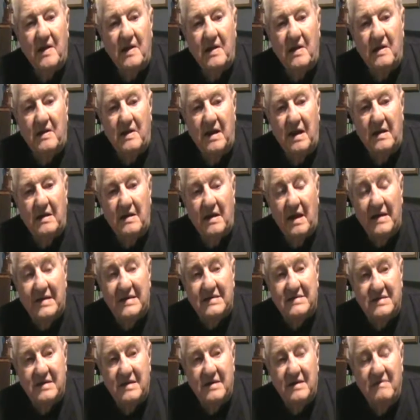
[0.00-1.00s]
and
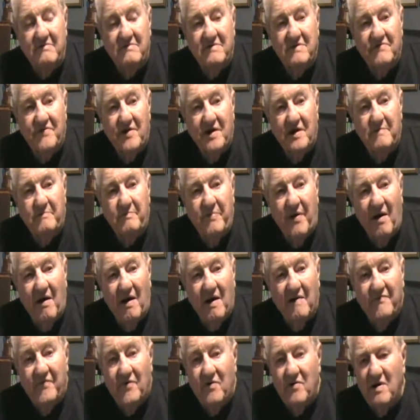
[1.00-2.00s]
like I said, he was a very
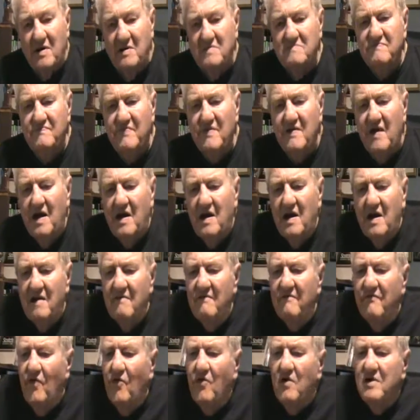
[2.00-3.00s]
powerful
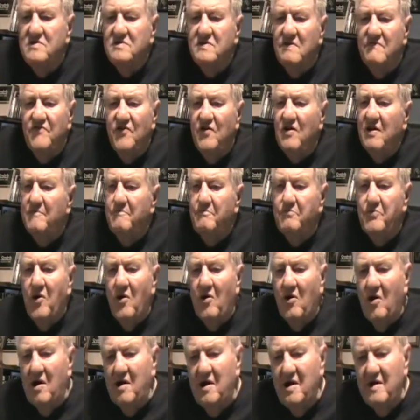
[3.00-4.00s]
voice, a very
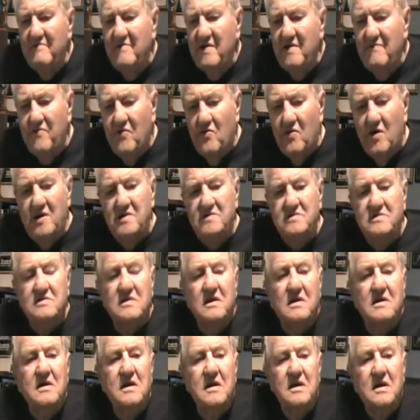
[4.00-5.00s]
broad, heavy voice.
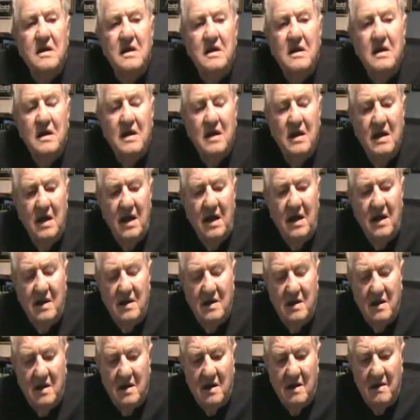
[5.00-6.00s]

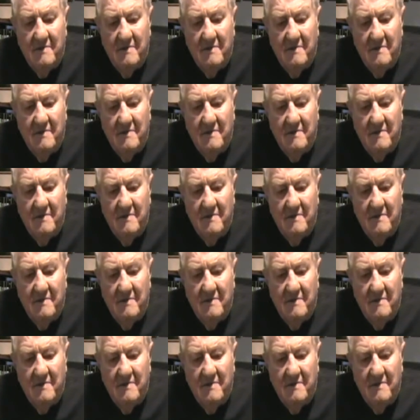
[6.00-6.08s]
And